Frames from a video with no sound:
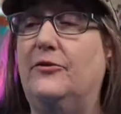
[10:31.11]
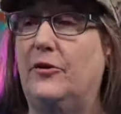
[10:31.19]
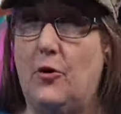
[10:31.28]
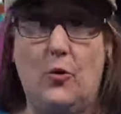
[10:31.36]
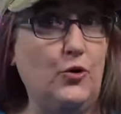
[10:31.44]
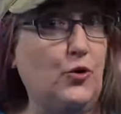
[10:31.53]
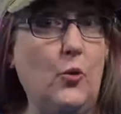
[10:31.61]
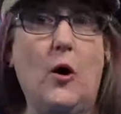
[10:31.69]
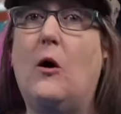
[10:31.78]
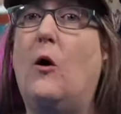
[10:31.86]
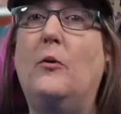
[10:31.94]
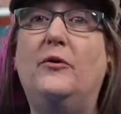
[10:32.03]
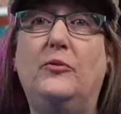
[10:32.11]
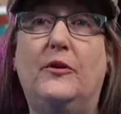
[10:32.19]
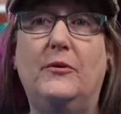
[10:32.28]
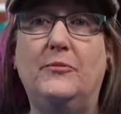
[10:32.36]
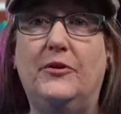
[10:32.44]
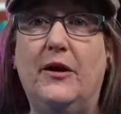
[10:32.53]
So you are always
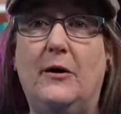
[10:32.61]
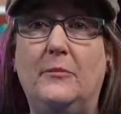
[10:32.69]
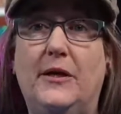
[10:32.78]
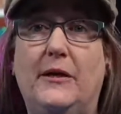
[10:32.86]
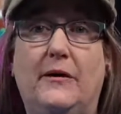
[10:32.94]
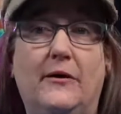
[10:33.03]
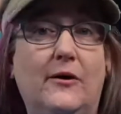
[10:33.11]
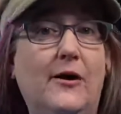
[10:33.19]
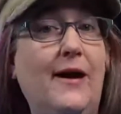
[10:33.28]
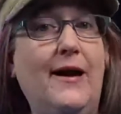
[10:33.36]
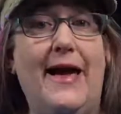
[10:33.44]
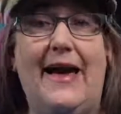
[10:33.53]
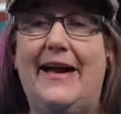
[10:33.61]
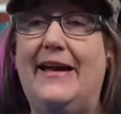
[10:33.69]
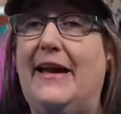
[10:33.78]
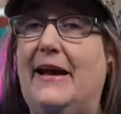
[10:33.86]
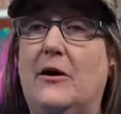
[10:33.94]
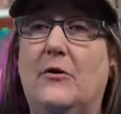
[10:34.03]
welcome to come here,
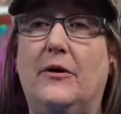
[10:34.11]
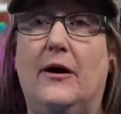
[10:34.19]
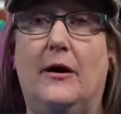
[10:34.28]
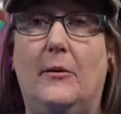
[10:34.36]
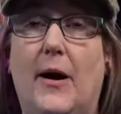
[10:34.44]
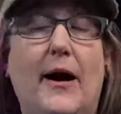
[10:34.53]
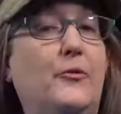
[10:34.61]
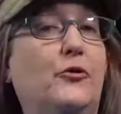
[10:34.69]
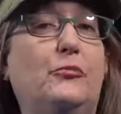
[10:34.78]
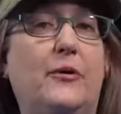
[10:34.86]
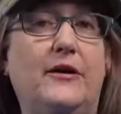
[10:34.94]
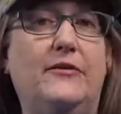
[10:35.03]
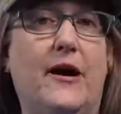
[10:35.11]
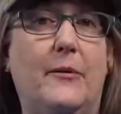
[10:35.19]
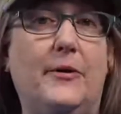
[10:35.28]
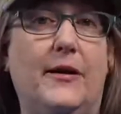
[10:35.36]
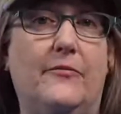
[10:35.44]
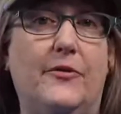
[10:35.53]
hang out. I always bring a
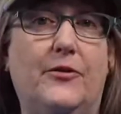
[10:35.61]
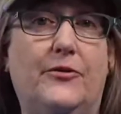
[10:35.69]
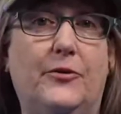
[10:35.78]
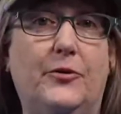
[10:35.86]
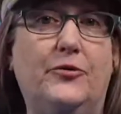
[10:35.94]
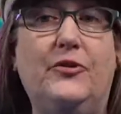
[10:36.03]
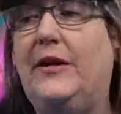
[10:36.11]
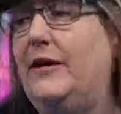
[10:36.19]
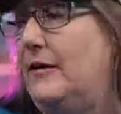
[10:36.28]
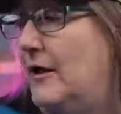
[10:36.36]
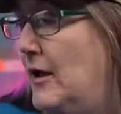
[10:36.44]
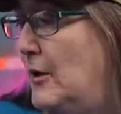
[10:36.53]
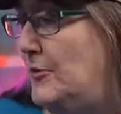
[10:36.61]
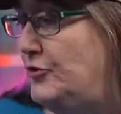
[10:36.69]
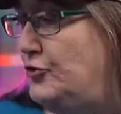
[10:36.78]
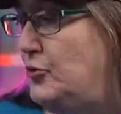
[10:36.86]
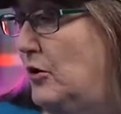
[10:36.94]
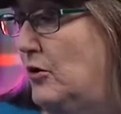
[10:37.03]
topic every Thursday,
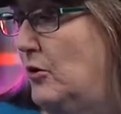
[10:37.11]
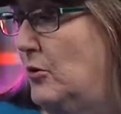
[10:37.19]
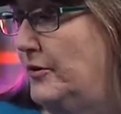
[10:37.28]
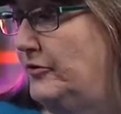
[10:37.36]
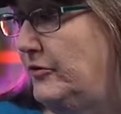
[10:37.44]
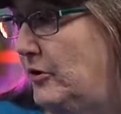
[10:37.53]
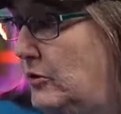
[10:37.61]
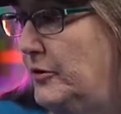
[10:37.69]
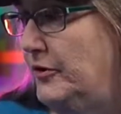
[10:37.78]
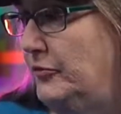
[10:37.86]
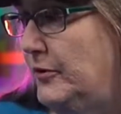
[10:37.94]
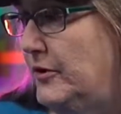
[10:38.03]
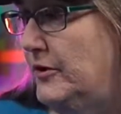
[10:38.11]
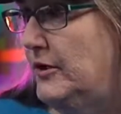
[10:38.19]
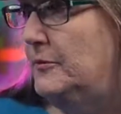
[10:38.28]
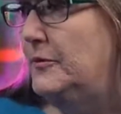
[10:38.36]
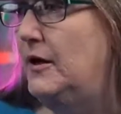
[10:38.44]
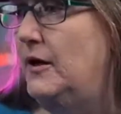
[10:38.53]
but you are always
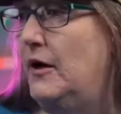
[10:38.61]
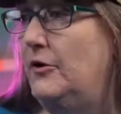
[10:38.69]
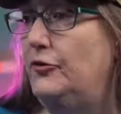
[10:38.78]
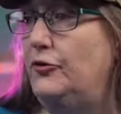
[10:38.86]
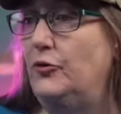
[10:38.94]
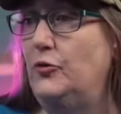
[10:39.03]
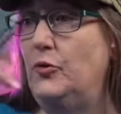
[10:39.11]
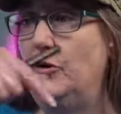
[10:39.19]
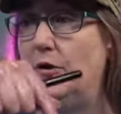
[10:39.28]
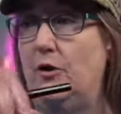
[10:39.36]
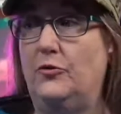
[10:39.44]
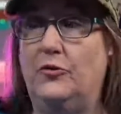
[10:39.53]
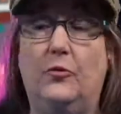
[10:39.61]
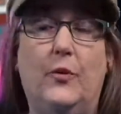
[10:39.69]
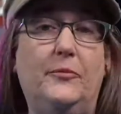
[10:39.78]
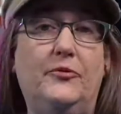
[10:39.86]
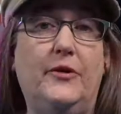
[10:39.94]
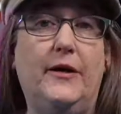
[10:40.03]
welcome to go to the
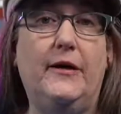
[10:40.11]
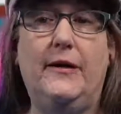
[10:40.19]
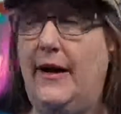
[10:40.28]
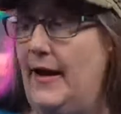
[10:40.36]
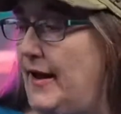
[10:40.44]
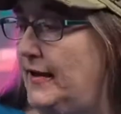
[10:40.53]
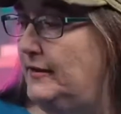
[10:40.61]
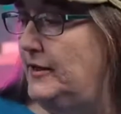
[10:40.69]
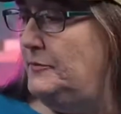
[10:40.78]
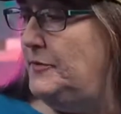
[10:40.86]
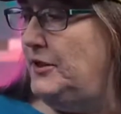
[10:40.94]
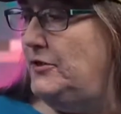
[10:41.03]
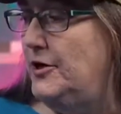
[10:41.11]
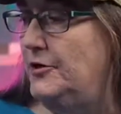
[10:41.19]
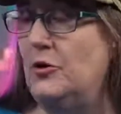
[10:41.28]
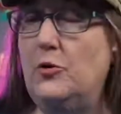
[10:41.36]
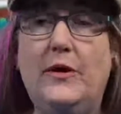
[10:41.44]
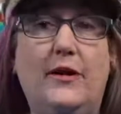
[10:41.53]
website and let me
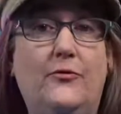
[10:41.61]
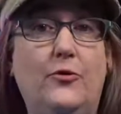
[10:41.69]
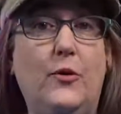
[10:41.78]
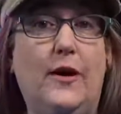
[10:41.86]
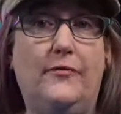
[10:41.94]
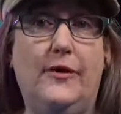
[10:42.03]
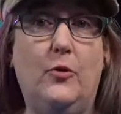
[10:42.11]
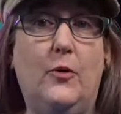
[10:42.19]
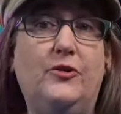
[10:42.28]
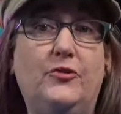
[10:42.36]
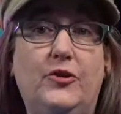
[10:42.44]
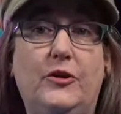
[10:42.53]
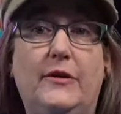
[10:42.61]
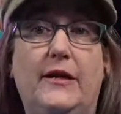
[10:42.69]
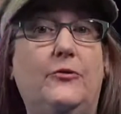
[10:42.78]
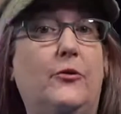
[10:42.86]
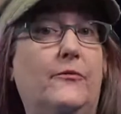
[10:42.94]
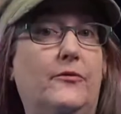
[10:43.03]
know if you have a question,
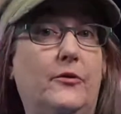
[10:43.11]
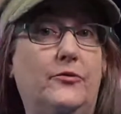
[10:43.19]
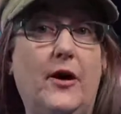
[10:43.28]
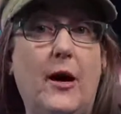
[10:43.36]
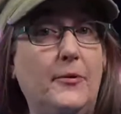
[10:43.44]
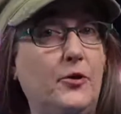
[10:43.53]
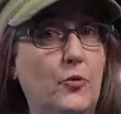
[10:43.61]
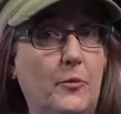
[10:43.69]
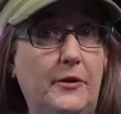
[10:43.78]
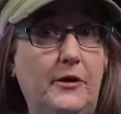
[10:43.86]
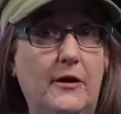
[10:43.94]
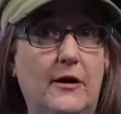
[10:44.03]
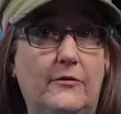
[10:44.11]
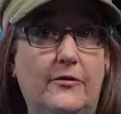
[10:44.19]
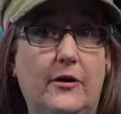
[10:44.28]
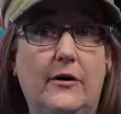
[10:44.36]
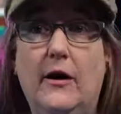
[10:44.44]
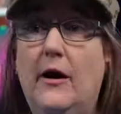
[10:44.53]
if you have a topic you want me to
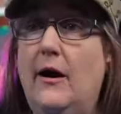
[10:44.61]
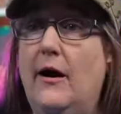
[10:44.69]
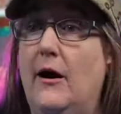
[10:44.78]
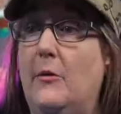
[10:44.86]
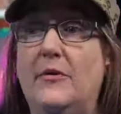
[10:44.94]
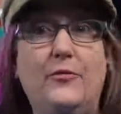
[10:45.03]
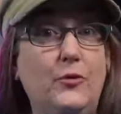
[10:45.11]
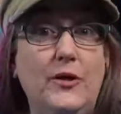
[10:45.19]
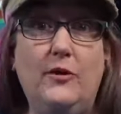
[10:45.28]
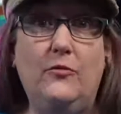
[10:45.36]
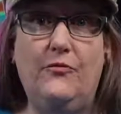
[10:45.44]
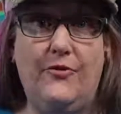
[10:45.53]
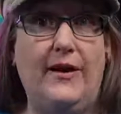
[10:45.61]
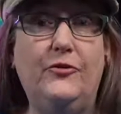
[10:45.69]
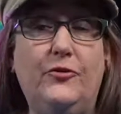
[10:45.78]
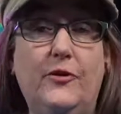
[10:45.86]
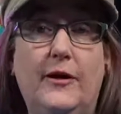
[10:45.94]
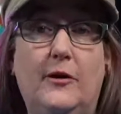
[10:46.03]
cover. If you need
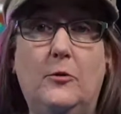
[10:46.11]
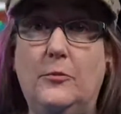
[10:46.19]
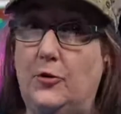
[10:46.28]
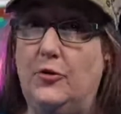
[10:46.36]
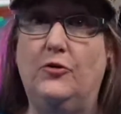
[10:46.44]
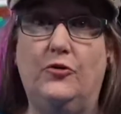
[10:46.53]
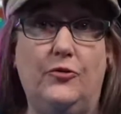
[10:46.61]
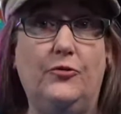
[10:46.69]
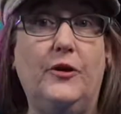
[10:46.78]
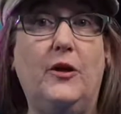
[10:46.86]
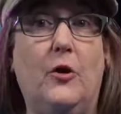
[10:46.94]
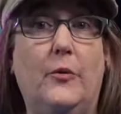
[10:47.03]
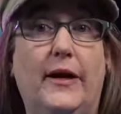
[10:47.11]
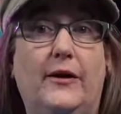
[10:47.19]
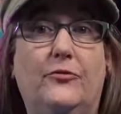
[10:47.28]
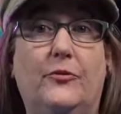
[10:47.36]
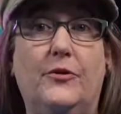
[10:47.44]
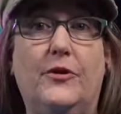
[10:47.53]
faster help, you can certainly go and
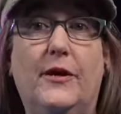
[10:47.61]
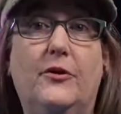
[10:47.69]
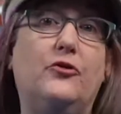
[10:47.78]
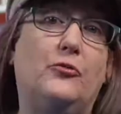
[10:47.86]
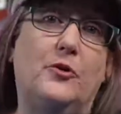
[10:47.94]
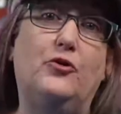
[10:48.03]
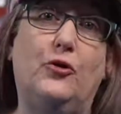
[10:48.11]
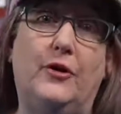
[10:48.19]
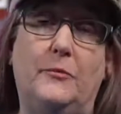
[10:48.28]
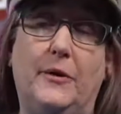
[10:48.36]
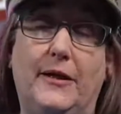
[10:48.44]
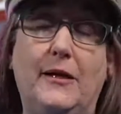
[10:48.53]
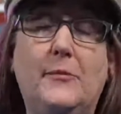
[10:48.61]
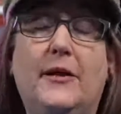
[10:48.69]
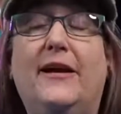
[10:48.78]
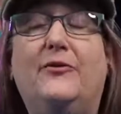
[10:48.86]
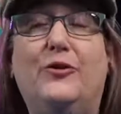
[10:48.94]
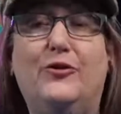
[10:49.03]
ask for it there. Just make sure you give me an email
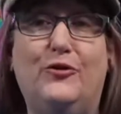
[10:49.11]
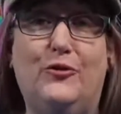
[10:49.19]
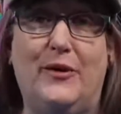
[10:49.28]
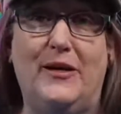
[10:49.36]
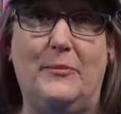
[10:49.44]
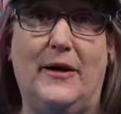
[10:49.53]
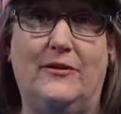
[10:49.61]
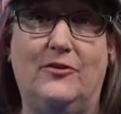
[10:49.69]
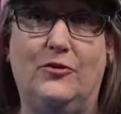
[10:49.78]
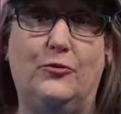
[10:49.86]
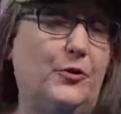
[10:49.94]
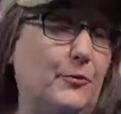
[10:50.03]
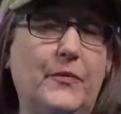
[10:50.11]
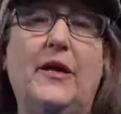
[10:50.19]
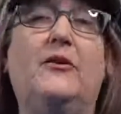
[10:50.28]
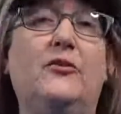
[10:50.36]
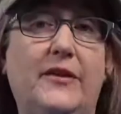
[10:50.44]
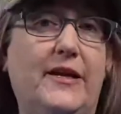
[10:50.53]
address so I can get back in touch with you.
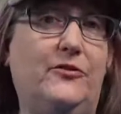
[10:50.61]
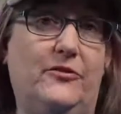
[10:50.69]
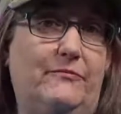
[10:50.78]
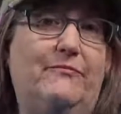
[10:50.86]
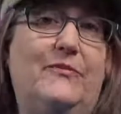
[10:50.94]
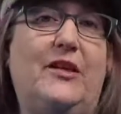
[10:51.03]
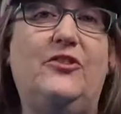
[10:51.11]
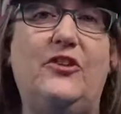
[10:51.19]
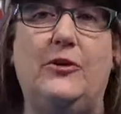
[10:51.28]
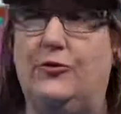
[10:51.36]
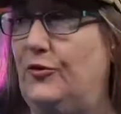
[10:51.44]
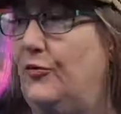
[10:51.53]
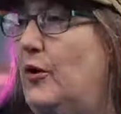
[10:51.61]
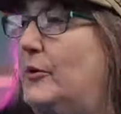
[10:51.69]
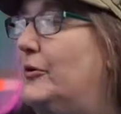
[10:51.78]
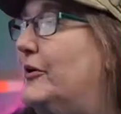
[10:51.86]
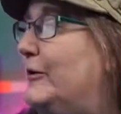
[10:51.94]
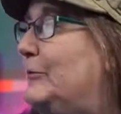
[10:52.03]
So that's the history of why
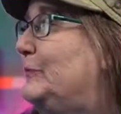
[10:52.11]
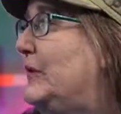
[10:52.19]
we're here.